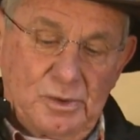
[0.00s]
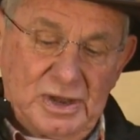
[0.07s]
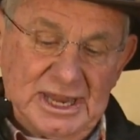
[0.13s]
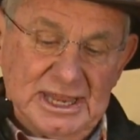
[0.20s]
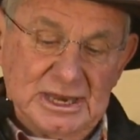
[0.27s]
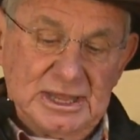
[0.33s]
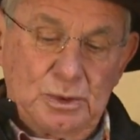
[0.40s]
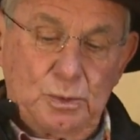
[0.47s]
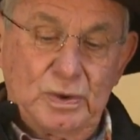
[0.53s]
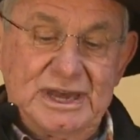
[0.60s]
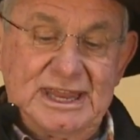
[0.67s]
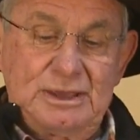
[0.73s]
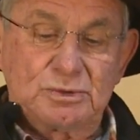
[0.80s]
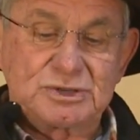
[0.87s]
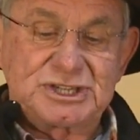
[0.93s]
when
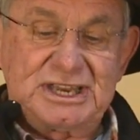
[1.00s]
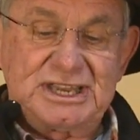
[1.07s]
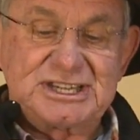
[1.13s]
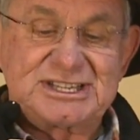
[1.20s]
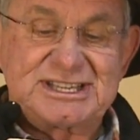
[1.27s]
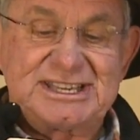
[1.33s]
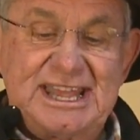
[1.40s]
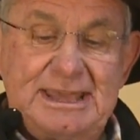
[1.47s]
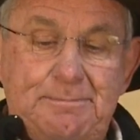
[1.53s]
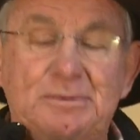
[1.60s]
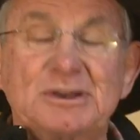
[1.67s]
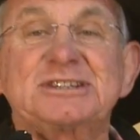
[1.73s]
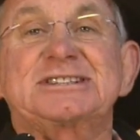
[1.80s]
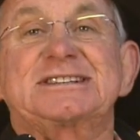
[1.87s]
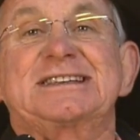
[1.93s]
he was in his
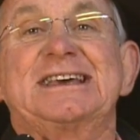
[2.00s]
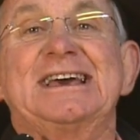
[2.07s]
deepest